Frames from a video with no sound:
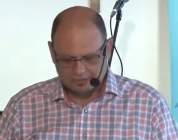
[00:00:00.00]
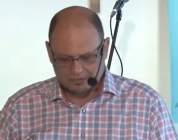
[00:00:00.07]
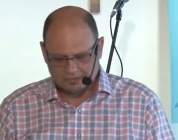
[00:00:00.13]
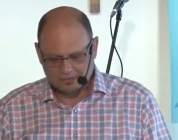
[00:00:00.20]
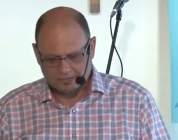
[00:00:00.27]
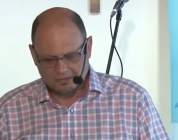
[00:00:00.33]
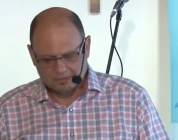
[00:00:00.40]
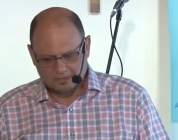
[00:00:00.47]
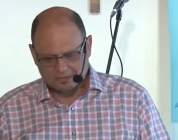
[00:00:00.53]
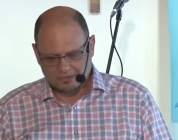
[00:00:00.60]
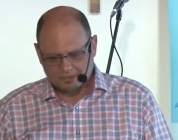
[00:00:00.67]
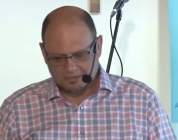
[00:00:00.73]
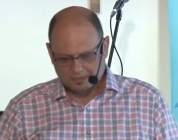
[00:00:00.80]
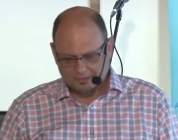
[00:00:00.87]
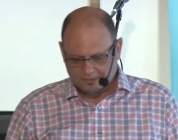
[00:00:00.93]

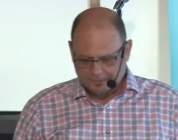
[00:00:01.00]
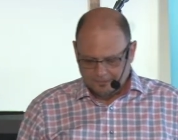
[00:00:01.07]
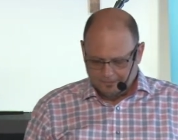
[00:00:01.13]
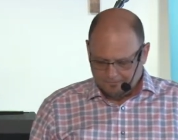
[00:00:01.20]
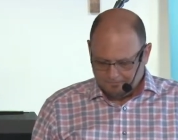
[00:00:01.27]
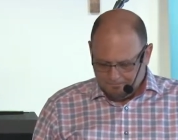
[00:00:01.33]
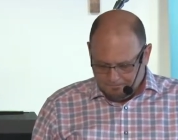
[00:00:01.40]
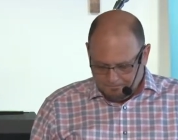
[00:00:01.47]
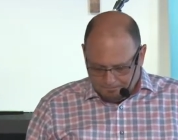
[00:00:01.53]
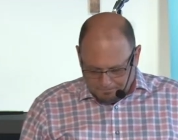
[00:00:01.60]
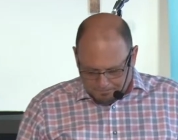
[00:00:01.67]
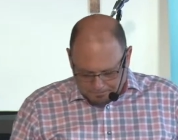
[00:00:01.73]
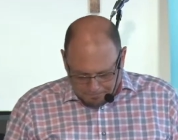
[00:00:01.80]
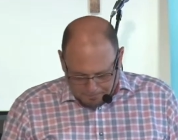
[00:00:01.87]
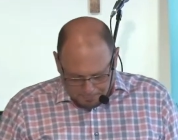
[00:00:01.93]

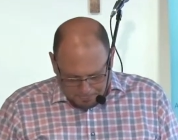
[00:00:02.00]
[no speech]